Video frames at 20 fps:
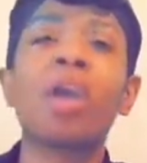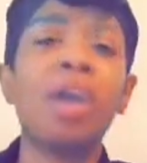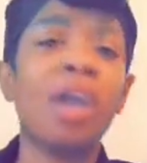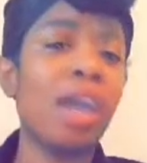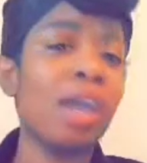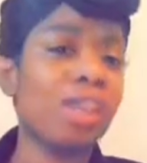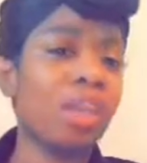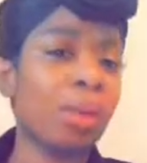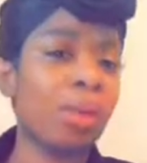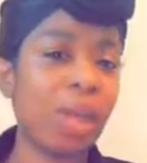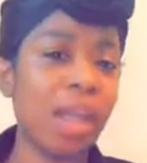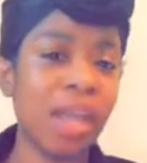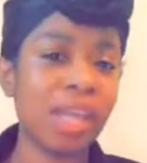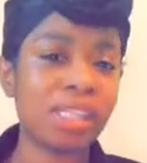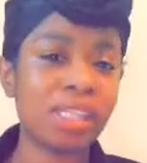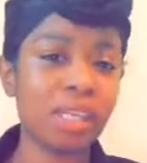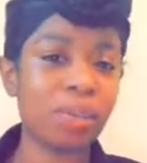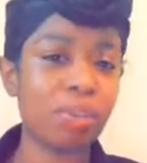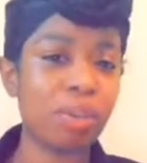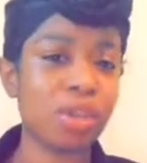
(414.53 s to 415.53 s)
and they were
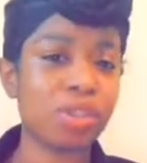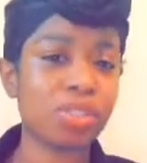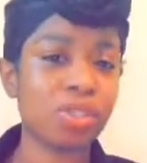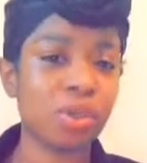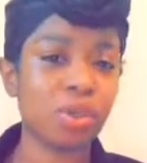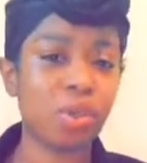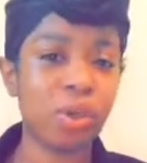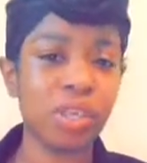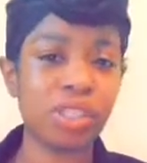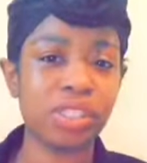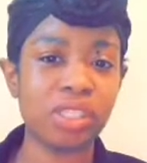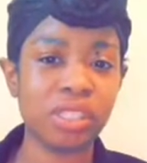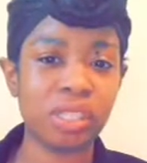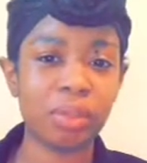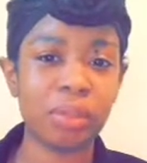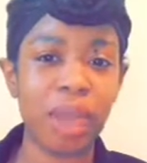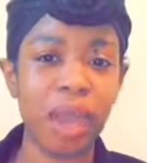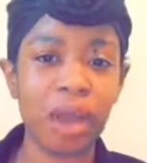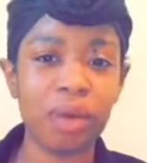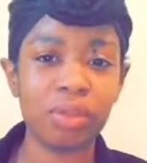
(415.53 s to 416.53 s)
asking personal questions
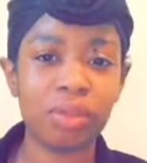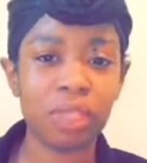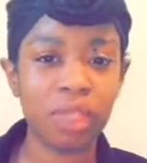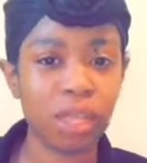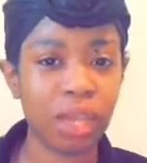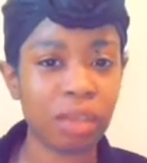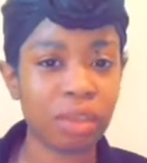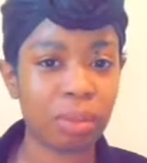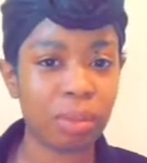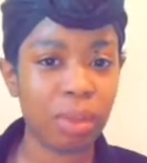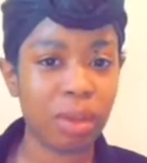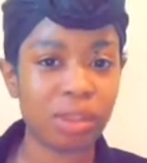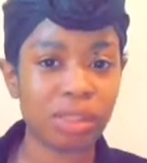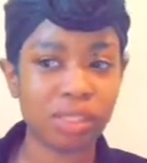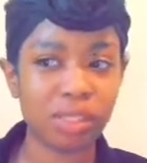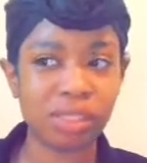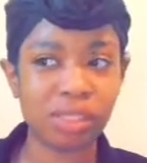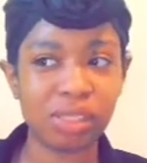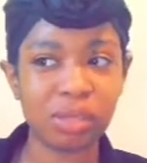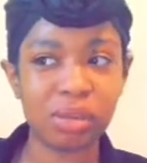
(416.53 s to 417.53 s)
about the other person,
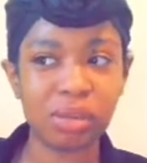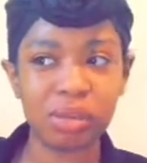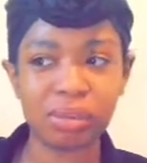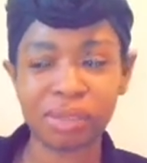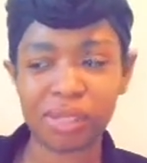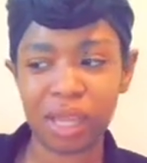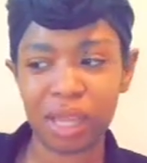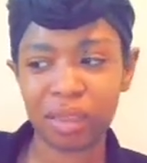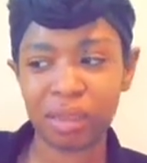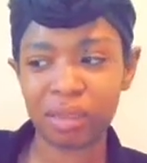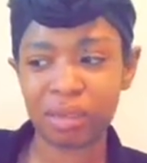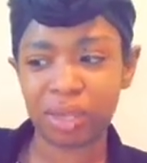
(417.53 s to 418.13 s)
and it was like,